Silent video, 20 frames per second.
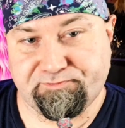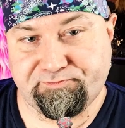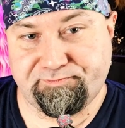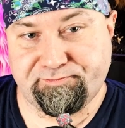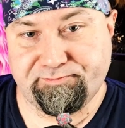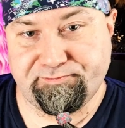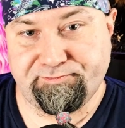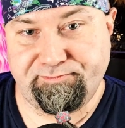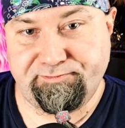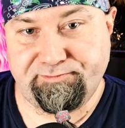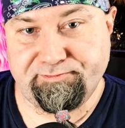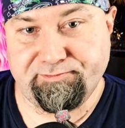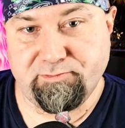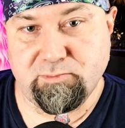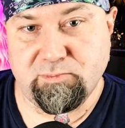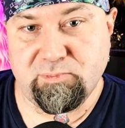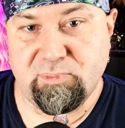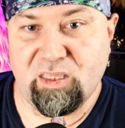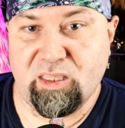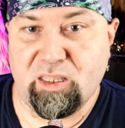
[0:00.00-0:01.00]

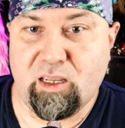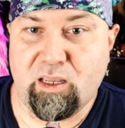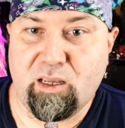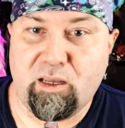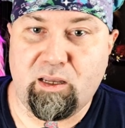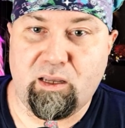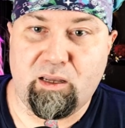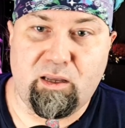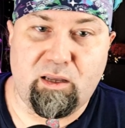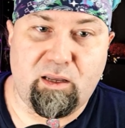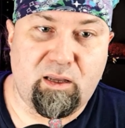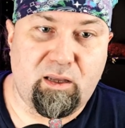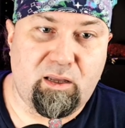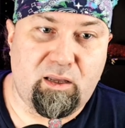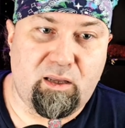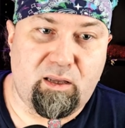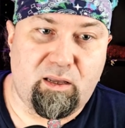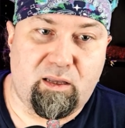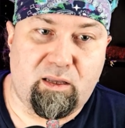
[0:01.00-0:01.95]
Nobody speaks.